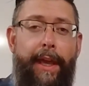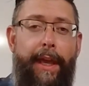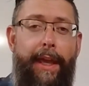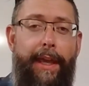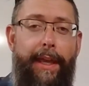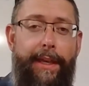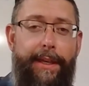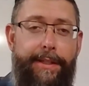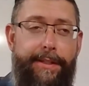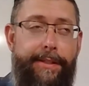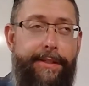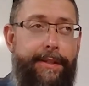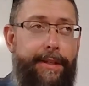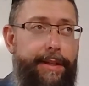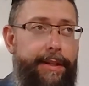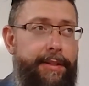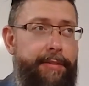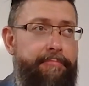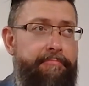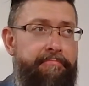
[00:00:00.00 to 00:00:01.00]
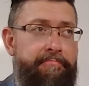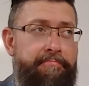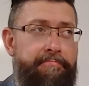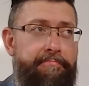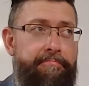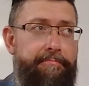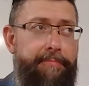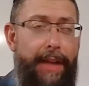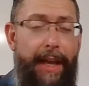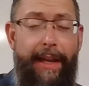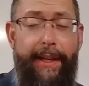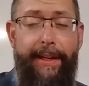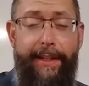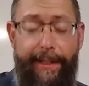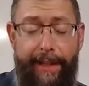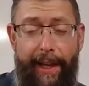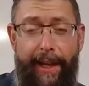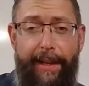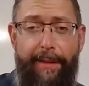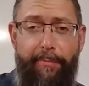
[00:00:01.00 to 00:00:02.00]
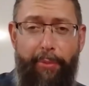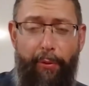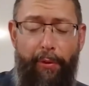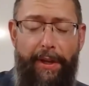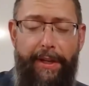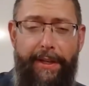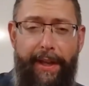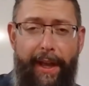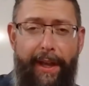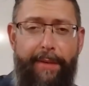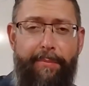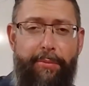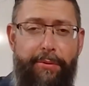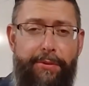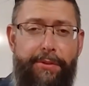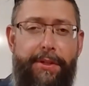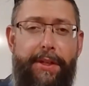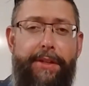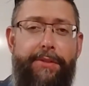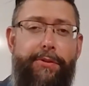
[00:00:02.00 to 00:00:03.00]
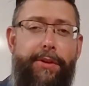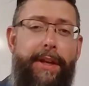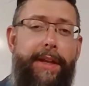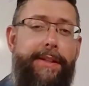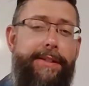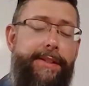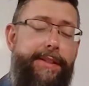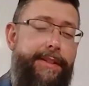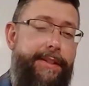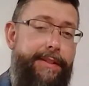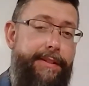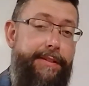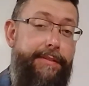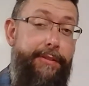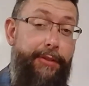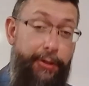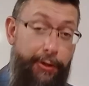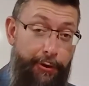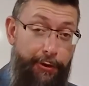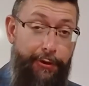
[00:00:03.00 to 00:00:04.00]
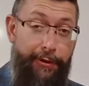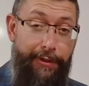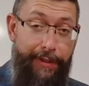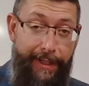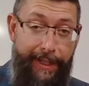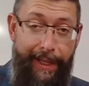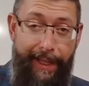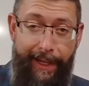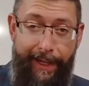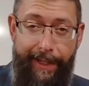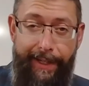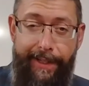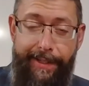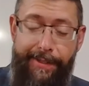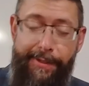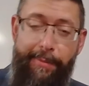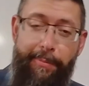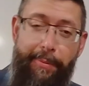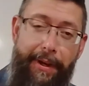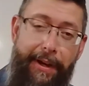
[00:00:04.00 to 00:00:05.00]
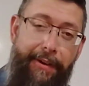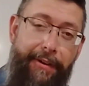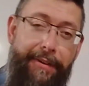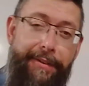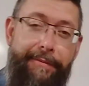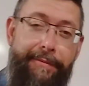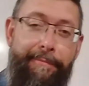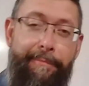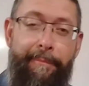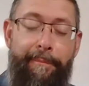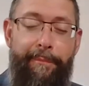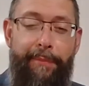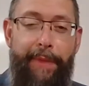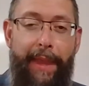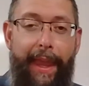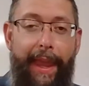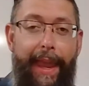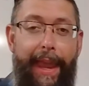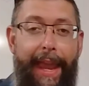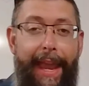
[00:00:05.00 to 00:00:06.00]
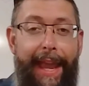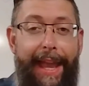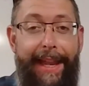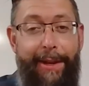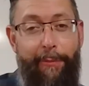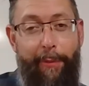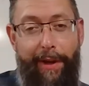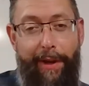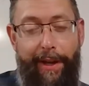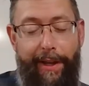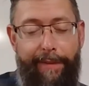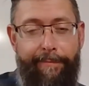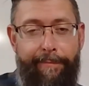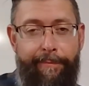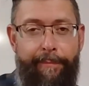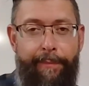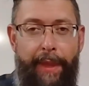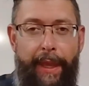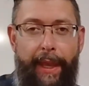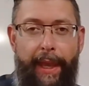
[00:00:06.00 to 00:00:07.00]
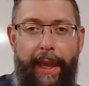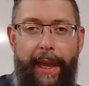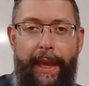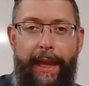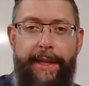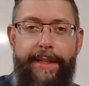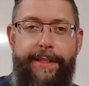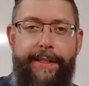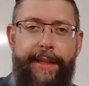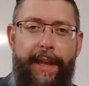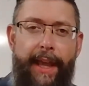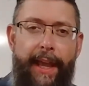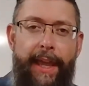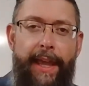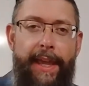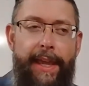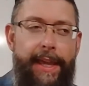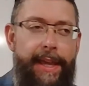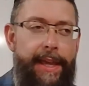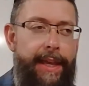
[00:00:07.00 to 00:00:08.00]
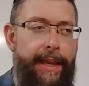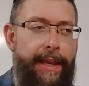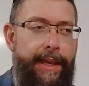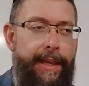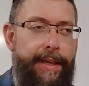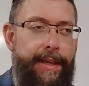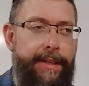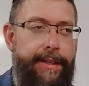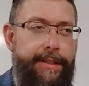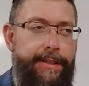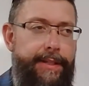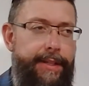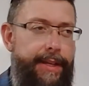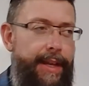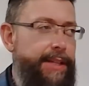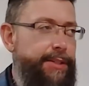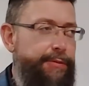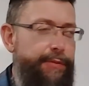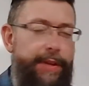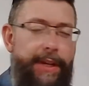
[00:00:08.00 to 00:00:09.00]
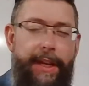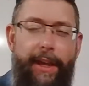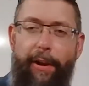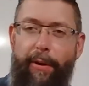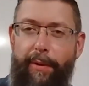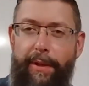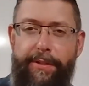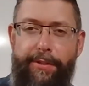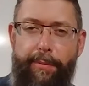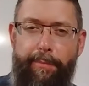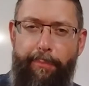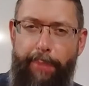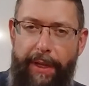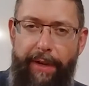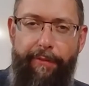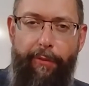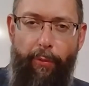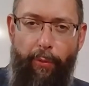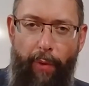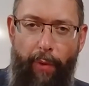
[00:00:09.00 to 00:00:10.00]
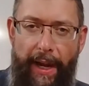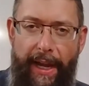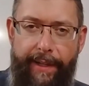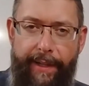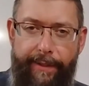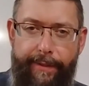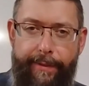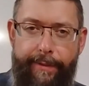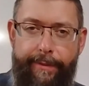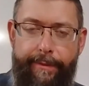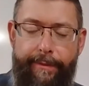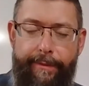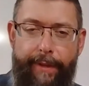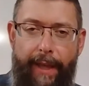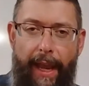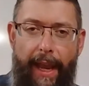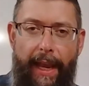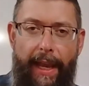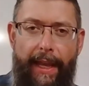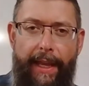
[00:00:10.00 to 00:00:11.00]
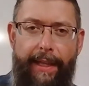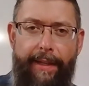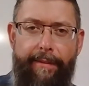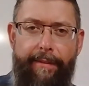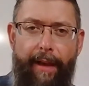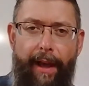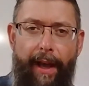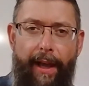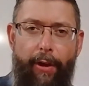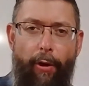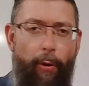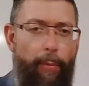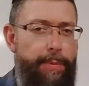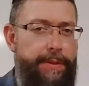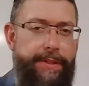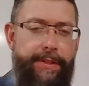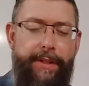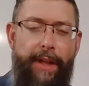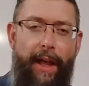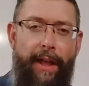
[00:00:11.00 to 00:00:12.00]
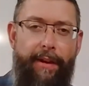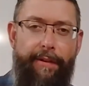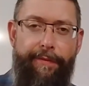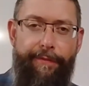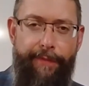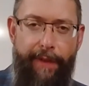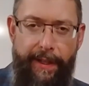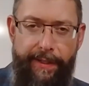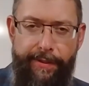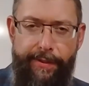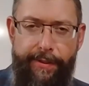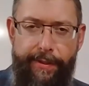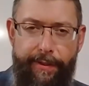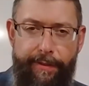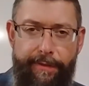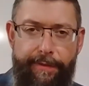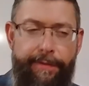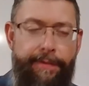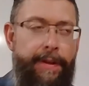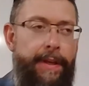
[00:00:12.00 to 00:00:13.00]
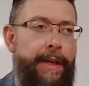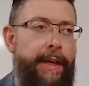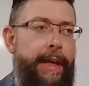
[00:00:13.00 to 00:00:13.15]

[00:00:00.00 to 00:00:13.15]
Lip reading: it's a 99.9% chance that you're going to get it as the parent. Anyway, today's video is a bit of a rant, and I hope it's not offensive.